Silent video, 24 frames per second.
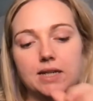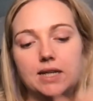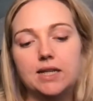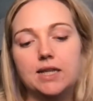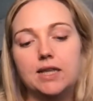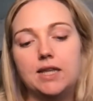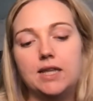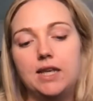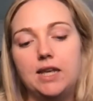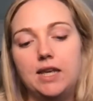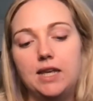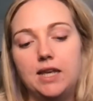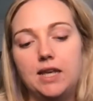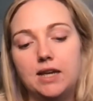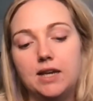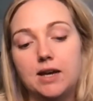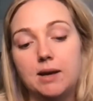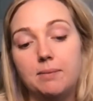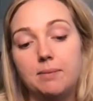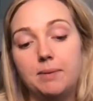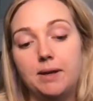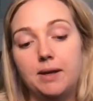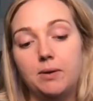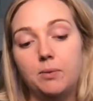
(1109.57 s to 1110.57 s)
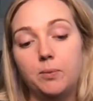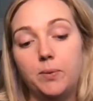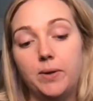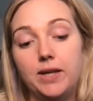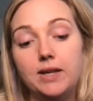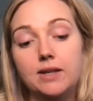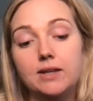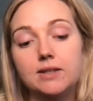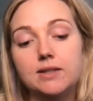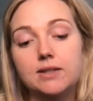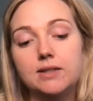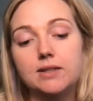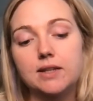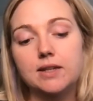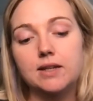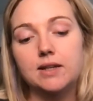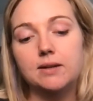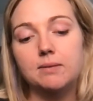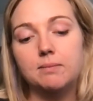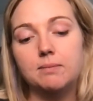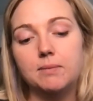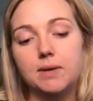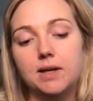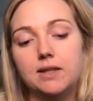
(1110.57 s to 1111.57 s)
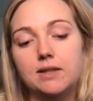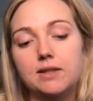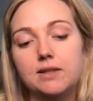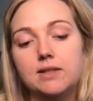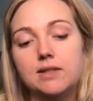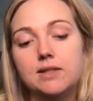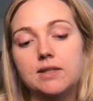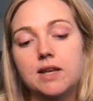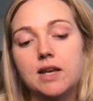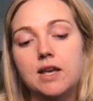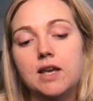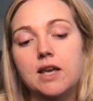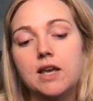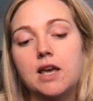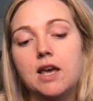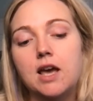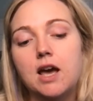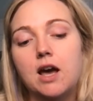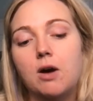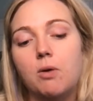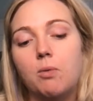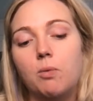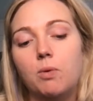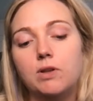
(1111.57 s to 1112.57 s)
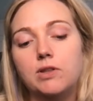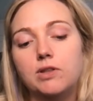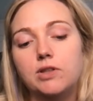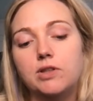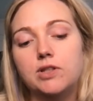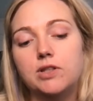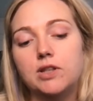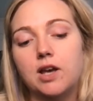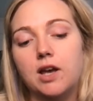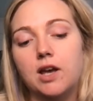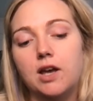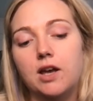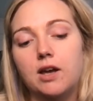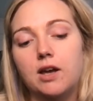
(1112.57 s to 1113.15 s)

in the coming weeks and months. Once